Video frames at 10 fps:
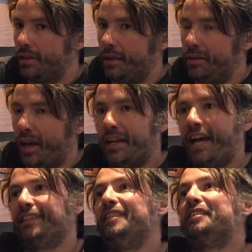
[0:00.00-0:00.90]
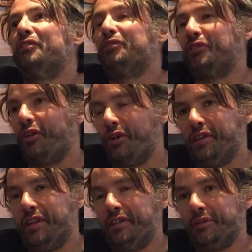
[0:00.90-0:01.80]
And as he's
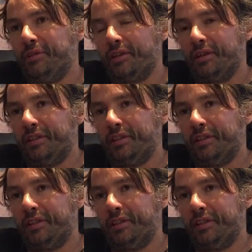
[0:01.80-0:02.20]
grown into his